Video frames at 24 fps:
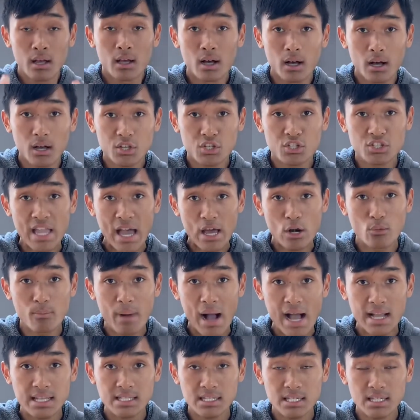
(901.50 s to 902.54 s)
shadow
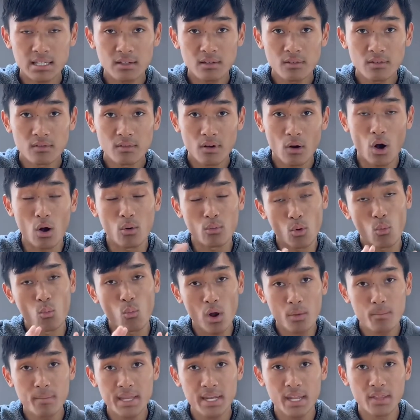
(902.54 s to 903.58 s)
boxing, or 1
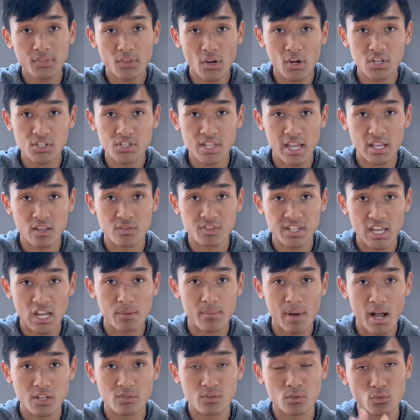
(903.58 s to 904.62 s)
minute and 30 seconds of shadow
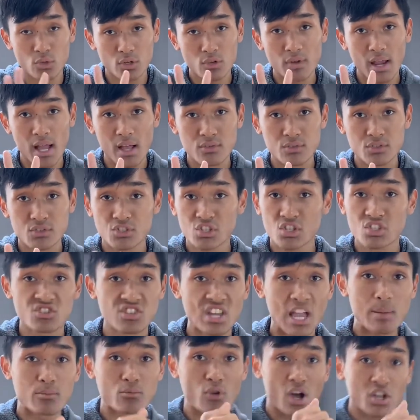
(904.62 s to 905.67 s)
boxing, 3 rounds. Just
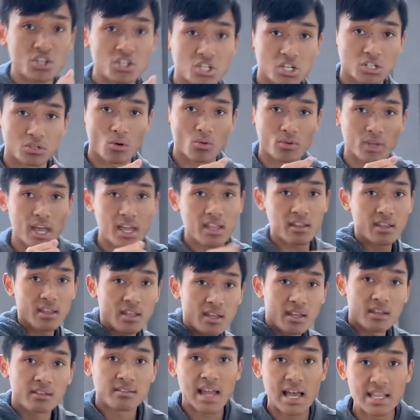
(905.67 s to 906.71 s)
jab, cross, hook, okay?
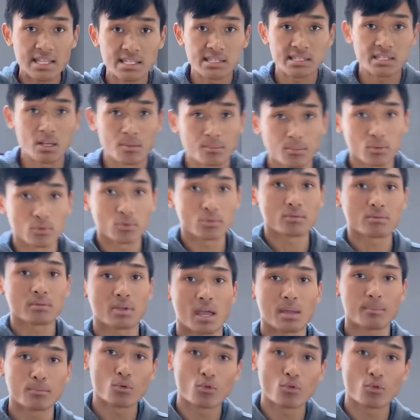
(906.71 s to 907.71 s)
Nice and simple, and move